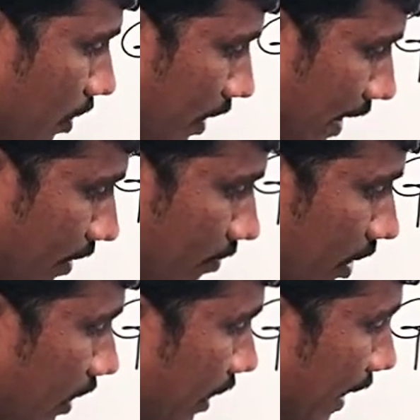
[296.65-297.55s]
air
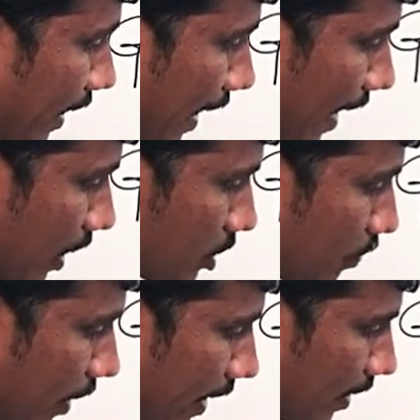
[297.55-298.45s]
will get
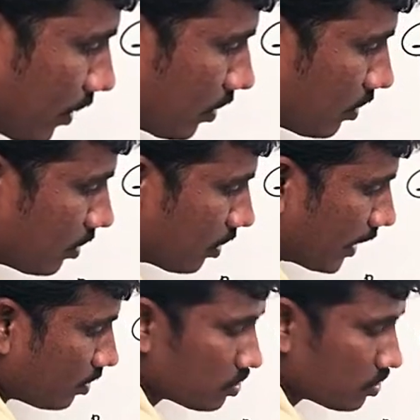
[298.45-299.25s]
expanded, right?